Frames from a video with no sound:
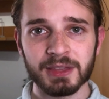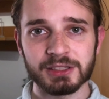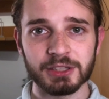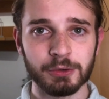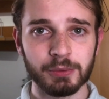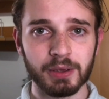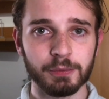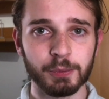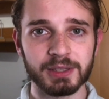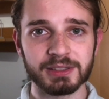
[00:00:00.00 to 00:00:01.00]
So
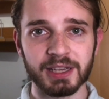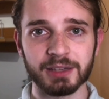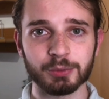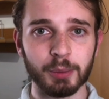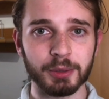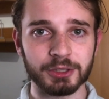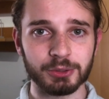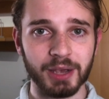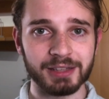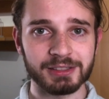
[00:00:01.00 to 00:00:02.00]
if we take Robert
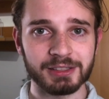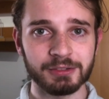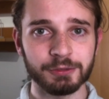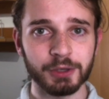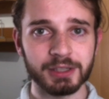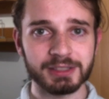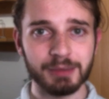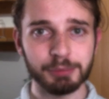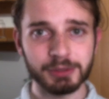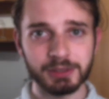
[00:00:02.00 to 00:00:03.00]
Johansson, for
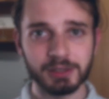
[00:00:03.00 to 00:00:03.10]
example,